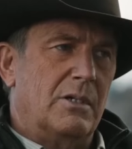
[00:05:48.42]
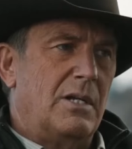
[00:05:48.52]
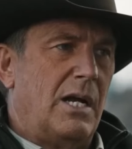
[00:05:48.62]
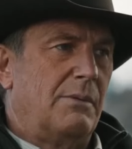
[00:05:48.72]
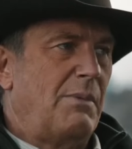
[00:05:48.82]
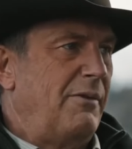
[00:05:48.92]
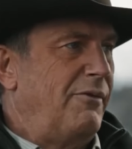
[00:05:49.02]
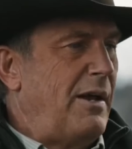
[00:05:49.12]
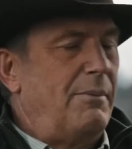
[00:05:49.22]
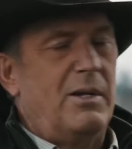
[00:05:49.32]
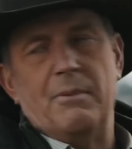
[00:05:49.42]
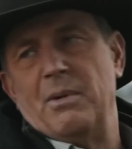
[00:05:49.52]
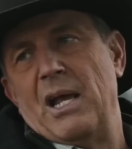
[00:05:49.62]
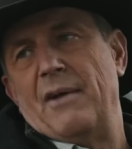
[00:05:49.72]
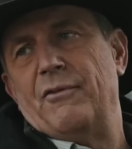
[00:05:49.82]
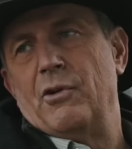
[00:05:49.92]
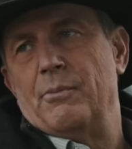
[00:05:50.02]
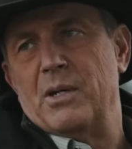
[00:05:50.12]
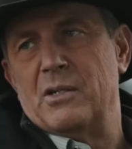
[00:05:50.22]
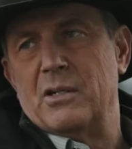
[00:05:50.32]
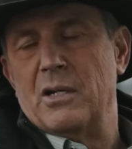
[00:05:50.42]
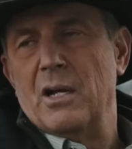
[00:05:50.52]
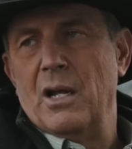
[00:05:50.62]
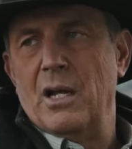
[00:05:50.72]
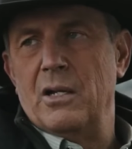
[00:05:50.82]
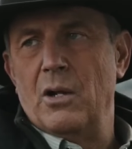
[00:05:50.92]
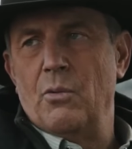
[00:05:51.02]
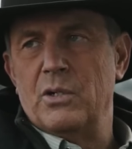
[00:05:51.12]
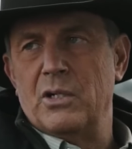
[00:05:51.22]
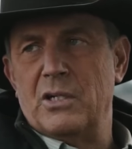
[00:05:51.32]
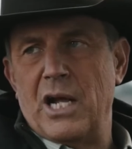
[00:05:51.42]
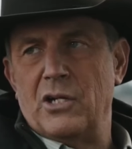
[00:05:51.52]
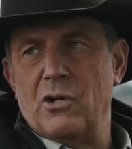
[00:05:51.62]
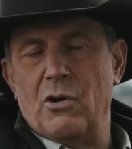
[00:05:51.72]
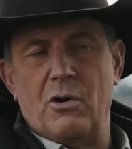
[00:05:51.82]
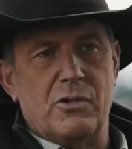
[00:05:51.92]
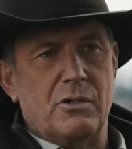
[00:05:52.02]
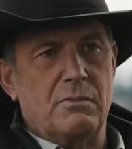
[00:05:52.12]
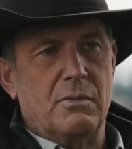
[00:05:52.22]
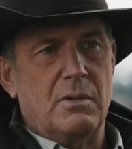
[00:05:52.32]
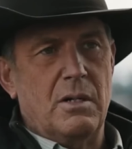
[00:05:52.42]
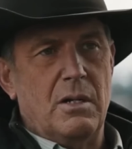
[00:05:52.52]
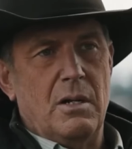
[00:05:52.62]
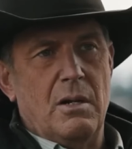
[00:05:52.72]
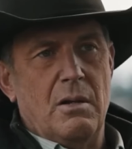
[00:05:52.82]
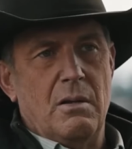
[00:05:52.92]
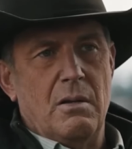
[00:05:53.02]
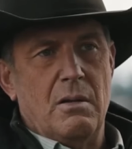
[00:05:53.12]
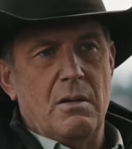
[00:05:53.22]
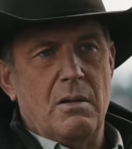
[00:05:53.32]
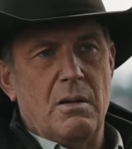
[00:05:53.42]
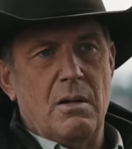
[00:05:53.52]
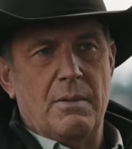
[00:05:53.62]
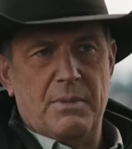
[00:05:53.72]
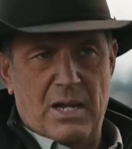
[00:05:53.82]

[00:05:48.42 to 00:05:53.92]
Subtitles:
should the storylines and character arcs align with his interests down the road. It's